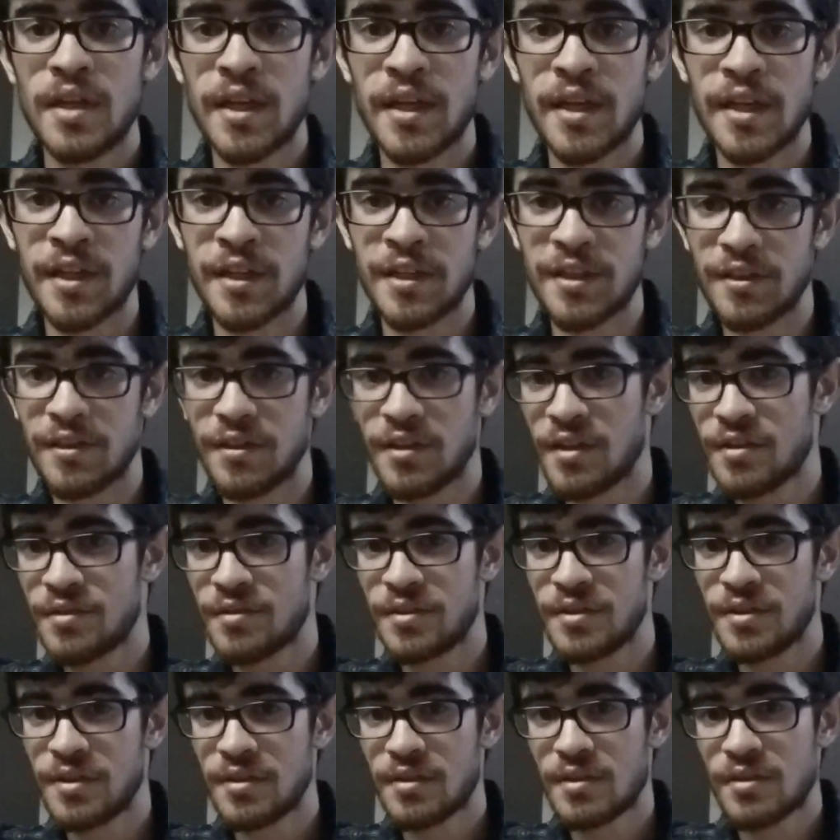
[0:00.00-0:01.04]
And
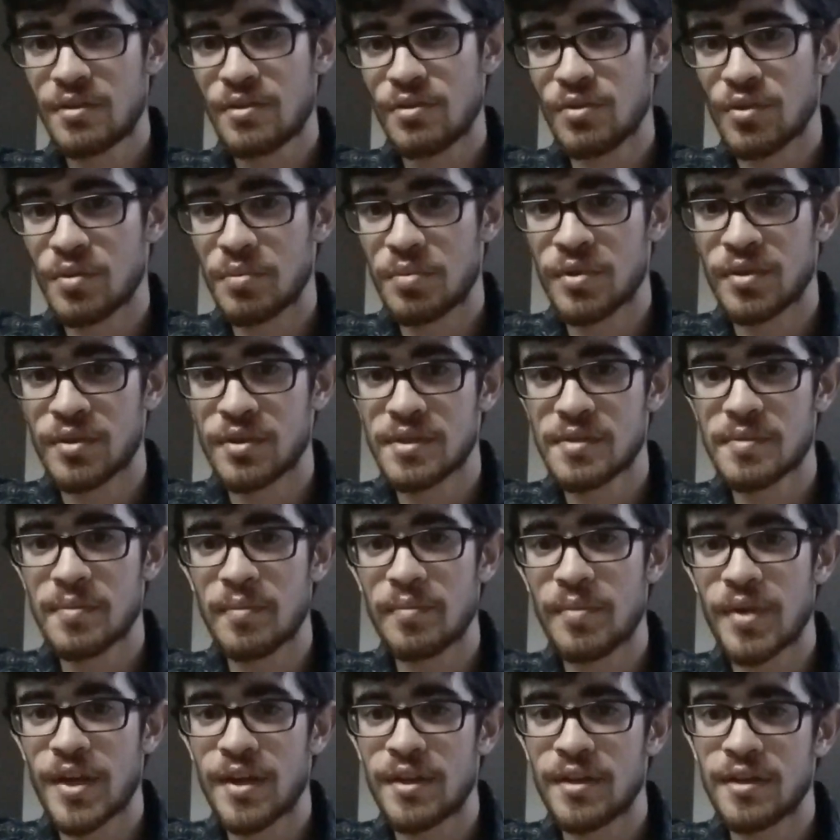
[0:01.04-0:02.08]
another cool
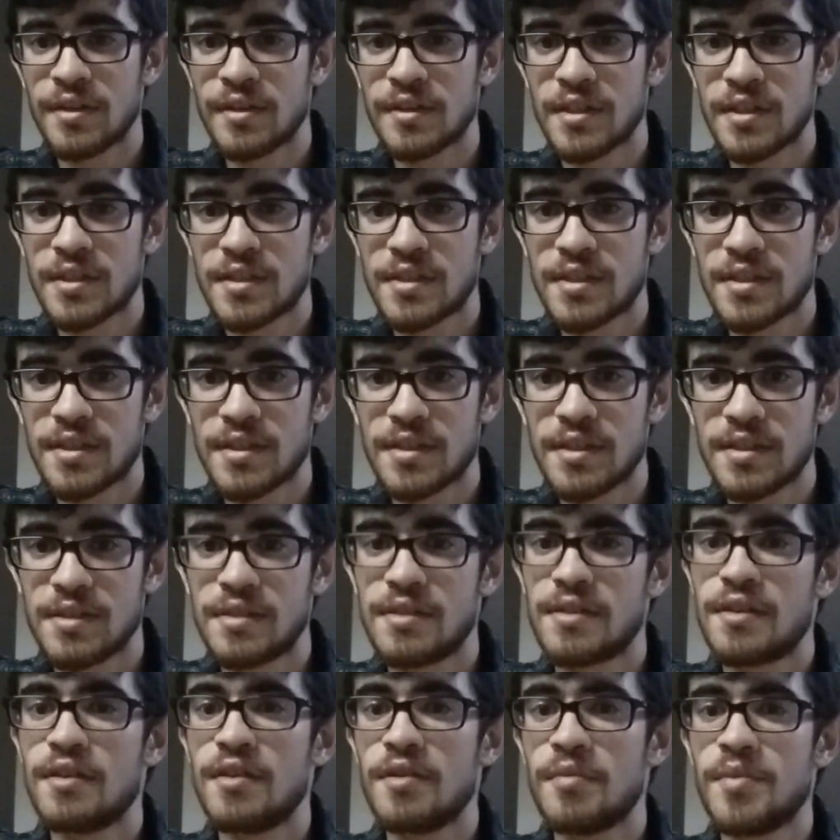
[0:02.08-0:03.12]
Prospin pattern, this
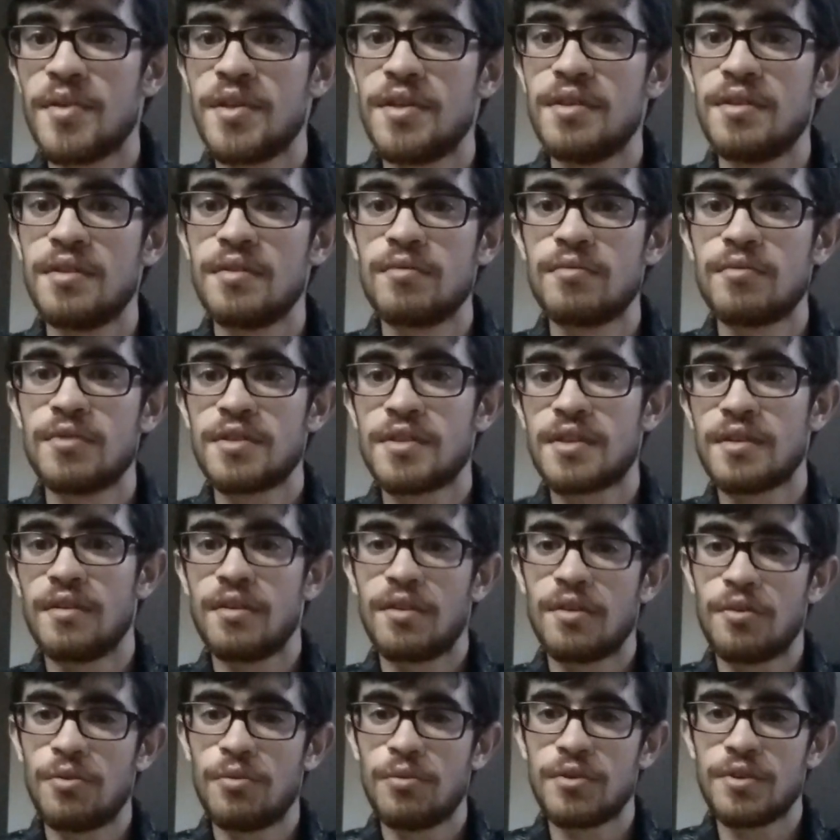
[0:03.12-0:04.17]
is going to be in what's
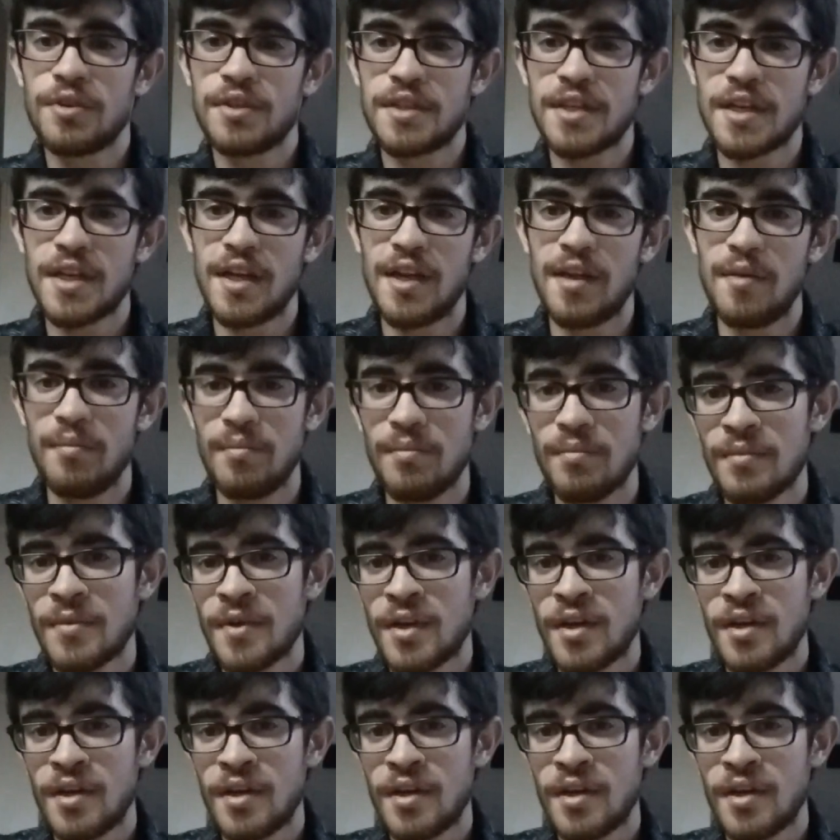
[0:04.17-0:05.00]
called quarter time.